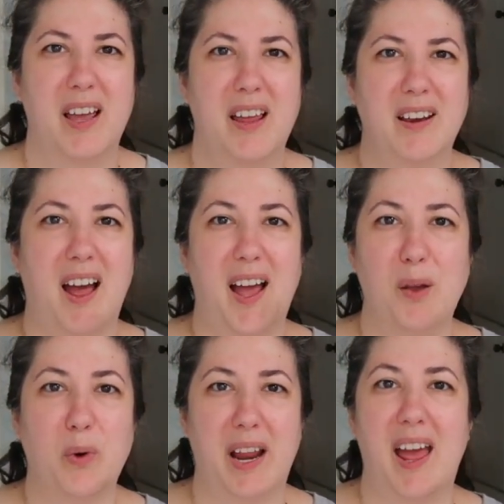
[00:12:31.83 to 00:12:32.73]
and
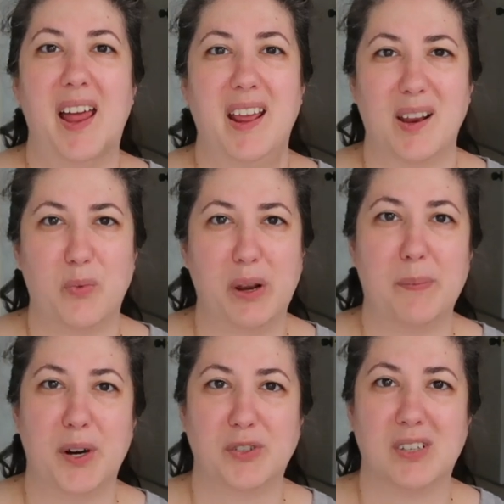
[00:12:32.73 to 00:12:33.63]
I went ahead and
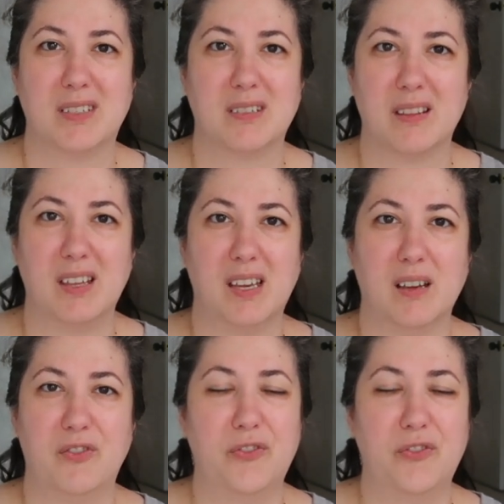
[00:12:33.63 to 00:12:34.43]
repurchased the